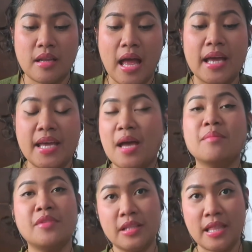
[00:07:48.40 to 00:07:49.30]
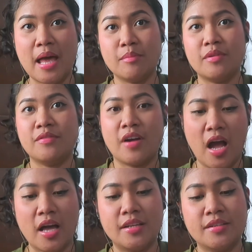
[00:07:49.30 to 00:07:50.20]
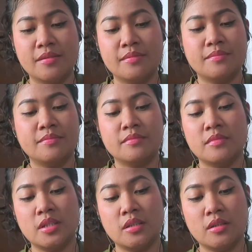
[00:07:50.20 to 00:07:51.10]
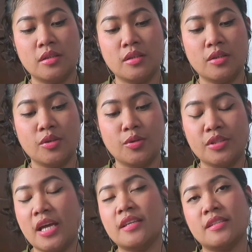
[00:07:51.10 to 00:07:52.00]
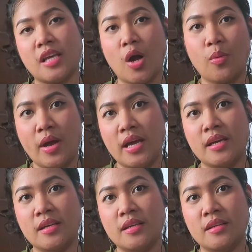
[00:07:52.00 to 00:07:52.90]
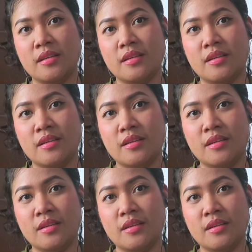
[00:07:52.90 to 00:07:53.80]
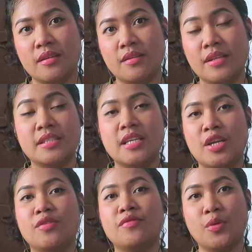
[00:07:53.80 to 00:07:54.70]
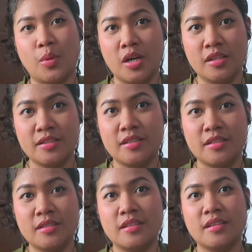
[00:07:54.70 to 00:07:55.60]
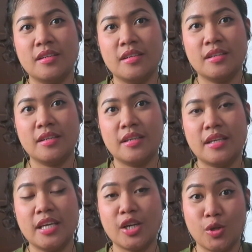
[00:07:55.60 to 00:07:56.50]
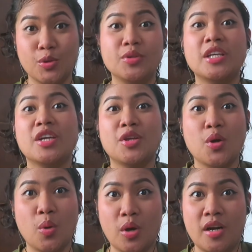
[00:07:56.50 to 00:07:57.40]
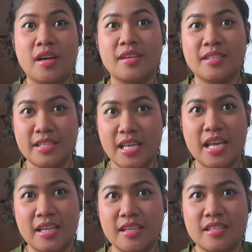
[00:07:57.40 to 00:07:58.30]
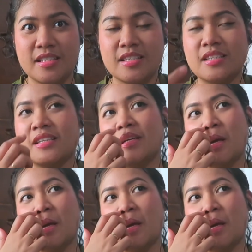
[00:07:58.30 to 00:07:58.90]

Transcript: I am the Lamb of God who takes away the sin of the world, including your sins."